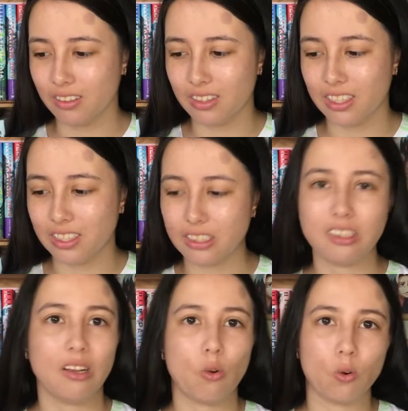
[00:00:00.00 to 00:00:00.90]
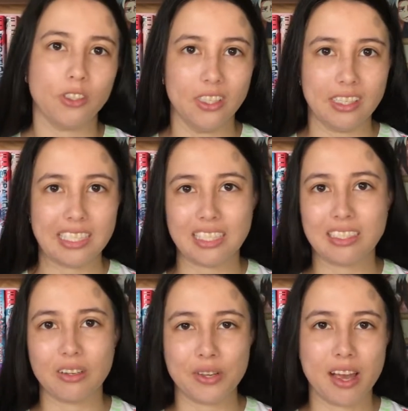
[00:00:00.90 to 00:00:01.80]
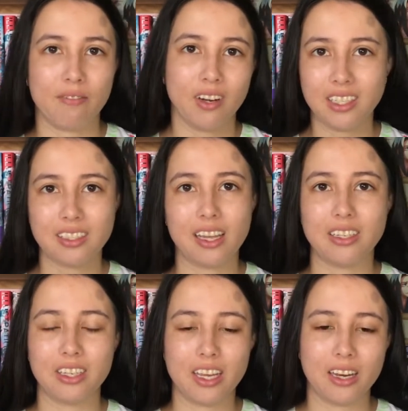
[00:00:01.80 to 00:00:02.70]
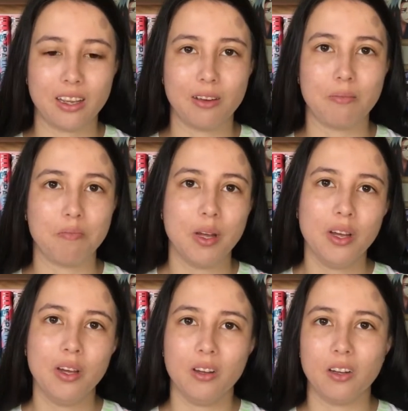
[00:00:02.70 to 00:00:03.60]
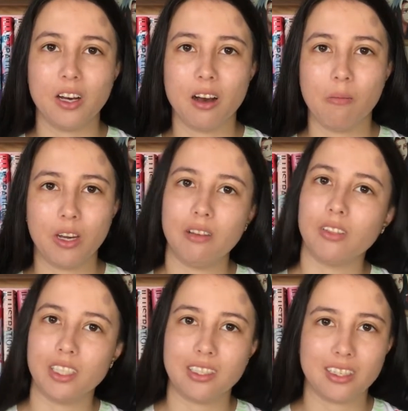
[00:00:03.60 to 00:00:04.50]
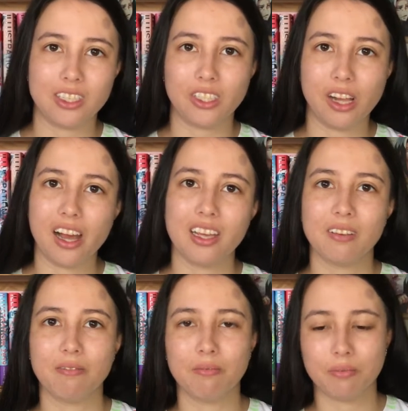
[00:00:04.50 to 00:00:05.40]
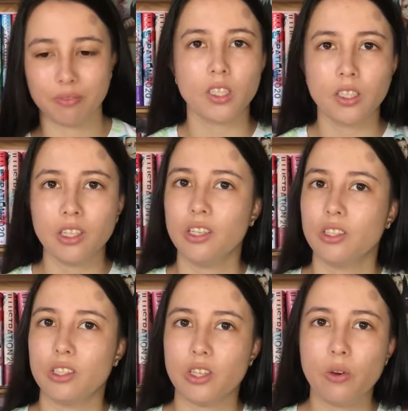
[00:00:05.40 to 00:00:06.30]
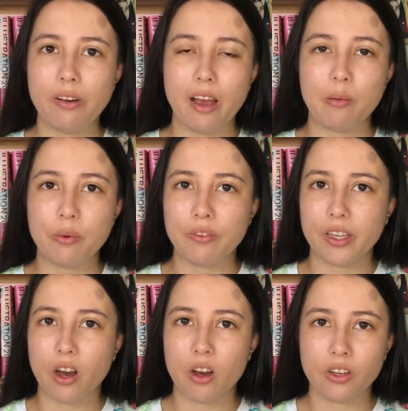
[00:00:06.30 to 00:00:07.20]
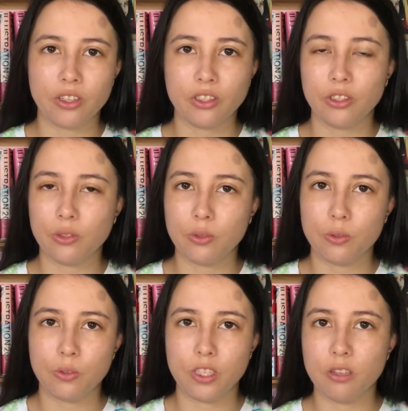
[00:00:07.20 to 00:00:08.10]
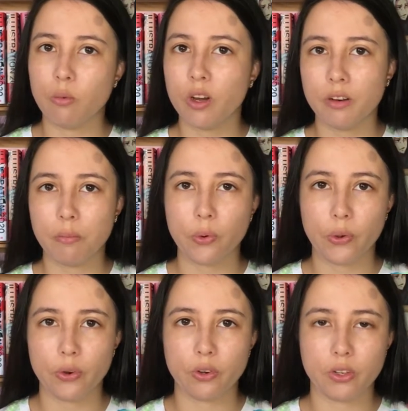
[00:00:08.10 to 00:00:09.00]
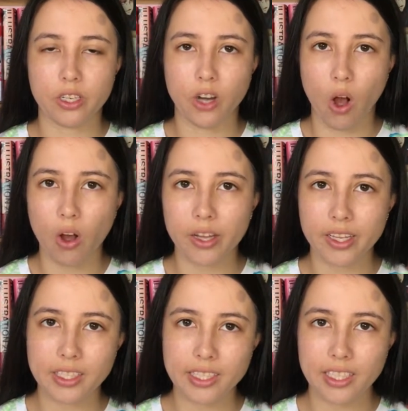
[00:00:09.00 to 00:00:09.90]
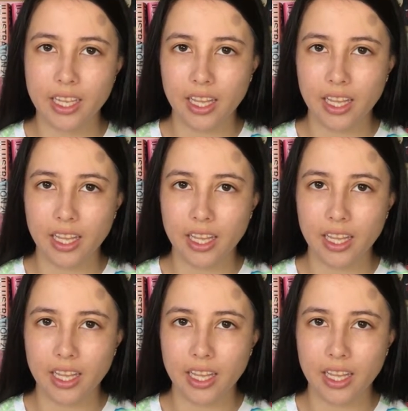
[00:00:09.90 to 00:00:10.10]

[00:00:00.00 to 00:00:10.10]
He's just gorgeous. So yeah, very excited to get him when he releases in July. So now moving on to the one pre-order in August.